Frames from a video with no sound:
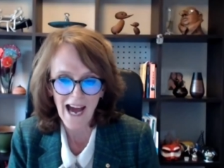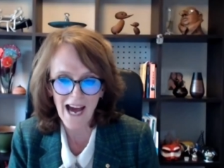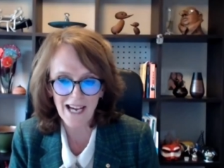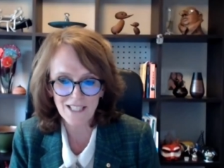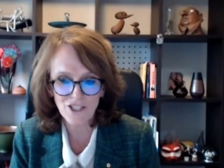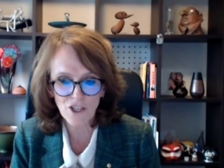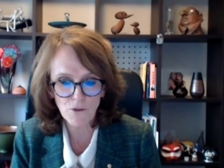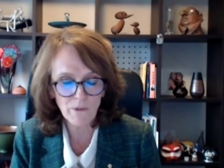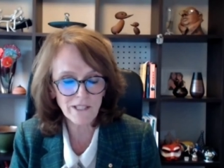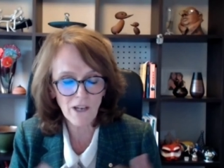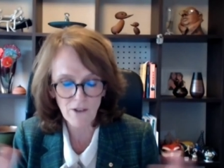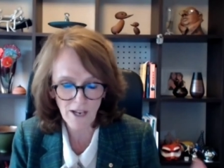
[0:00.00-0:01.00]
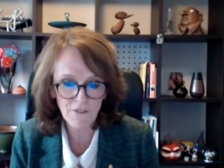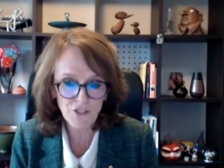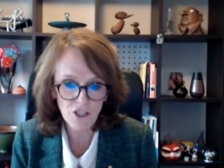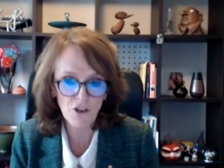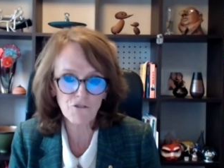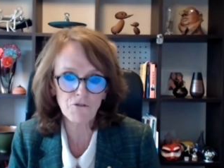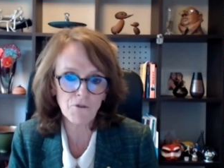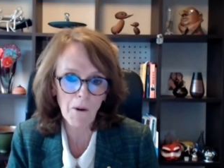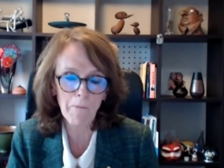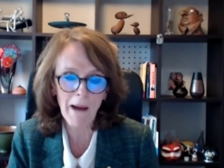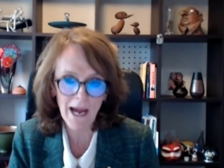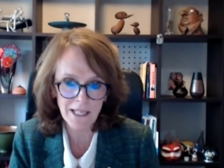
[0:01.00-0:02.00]
uh, so that we don't have to go through a
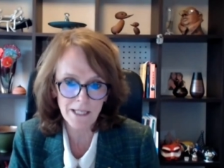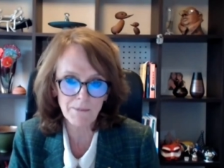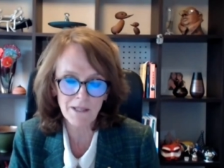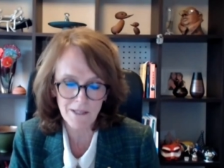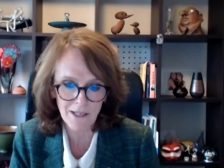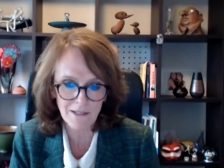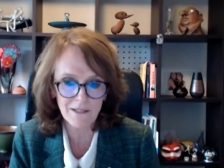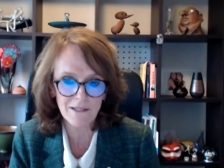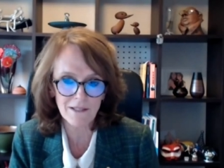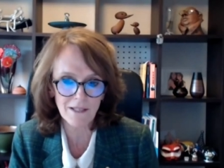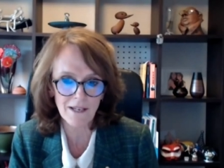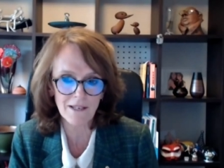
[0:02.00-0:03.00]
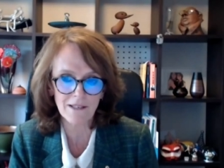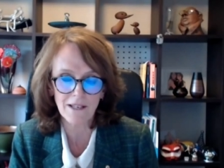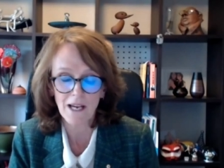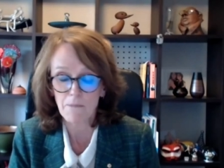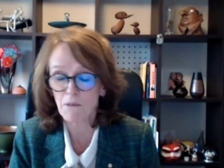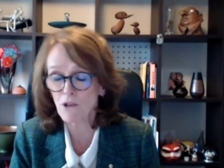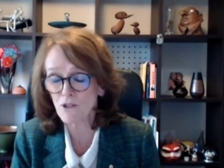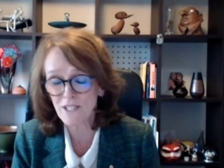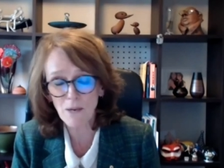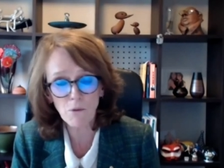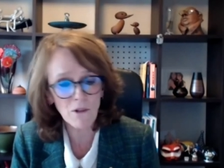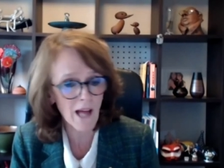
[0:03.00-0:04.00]
pandemic like this again because
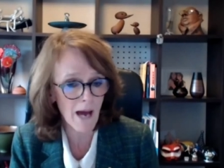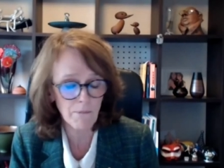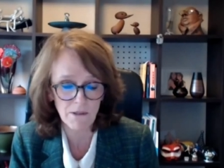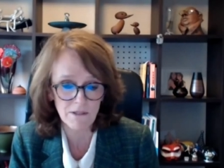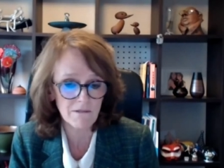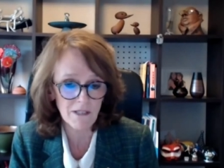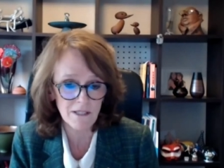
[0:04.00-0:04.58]
they will happen.